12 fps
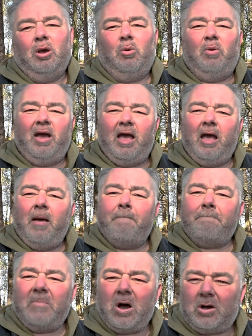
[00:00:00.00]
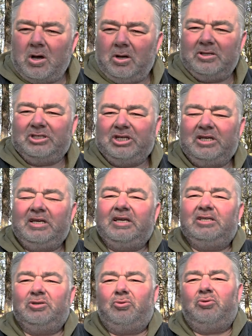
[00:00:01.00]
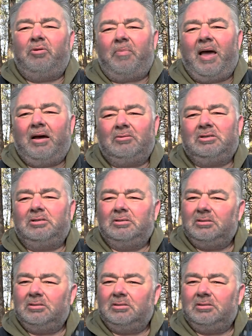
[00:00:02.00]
where markology is all about